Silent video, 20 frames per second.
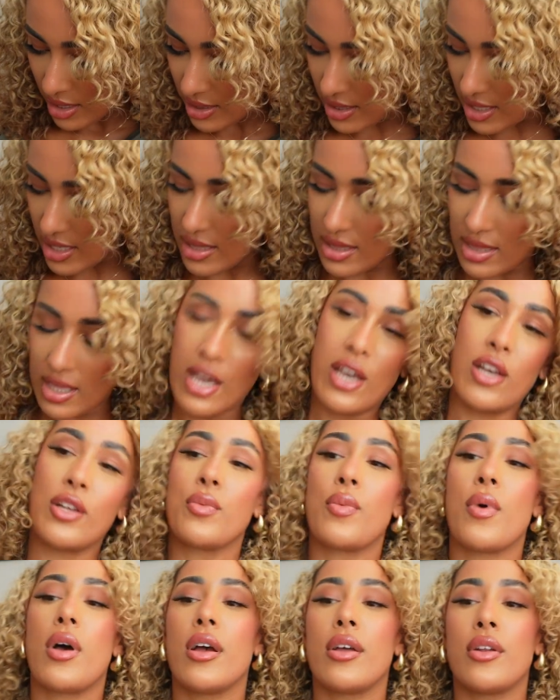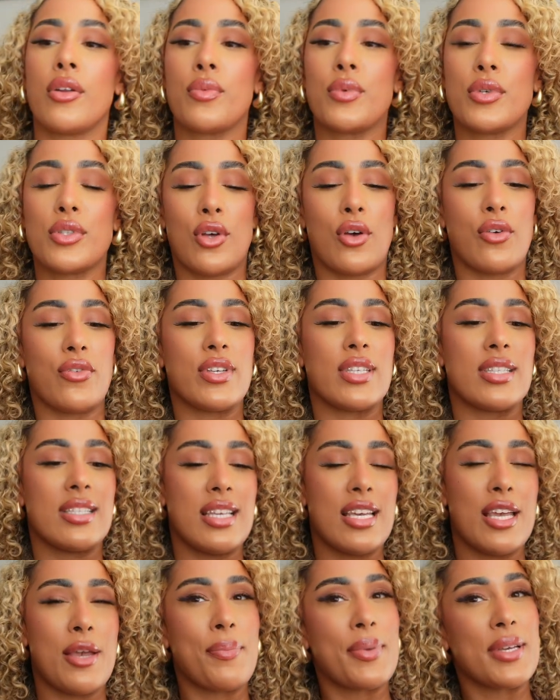The third one was
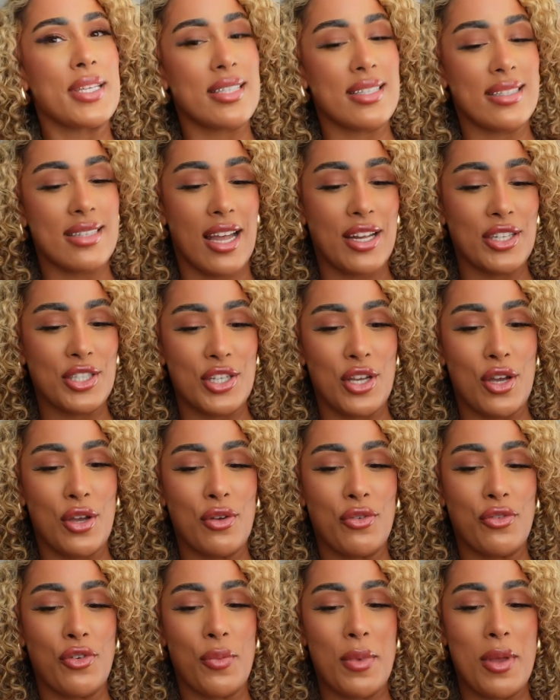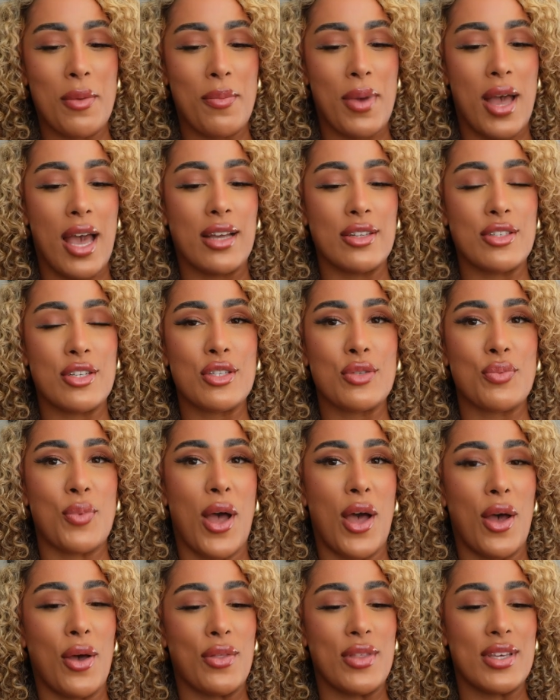obviously pistachio from Impact as
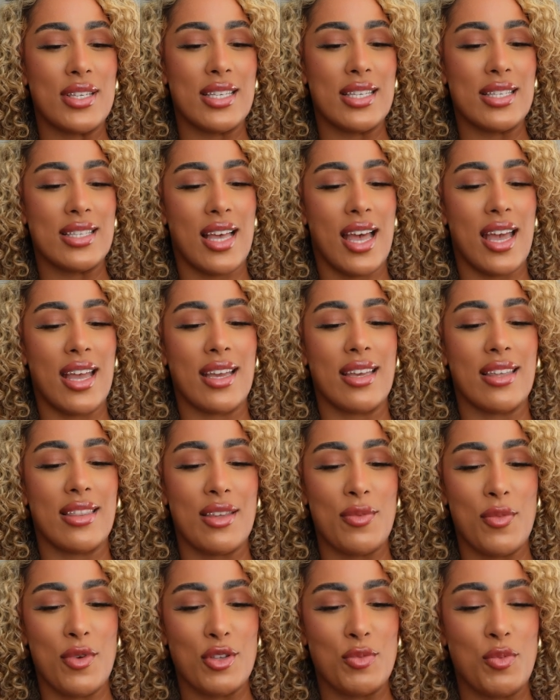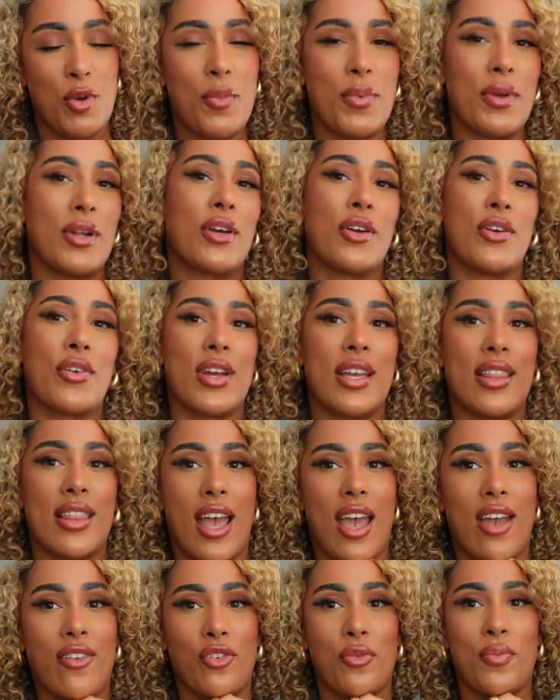well. This is like the most popular green
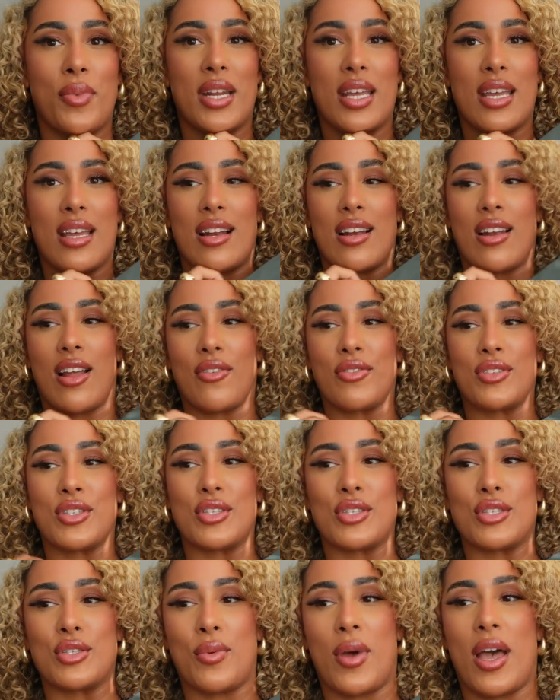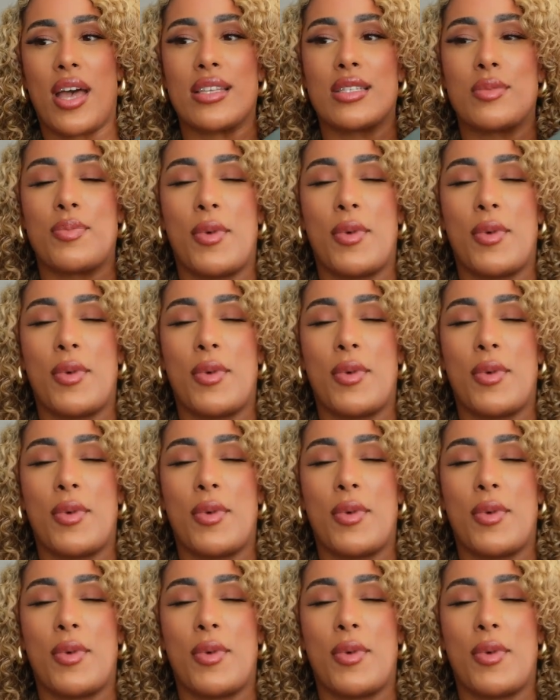that everybody loves and swears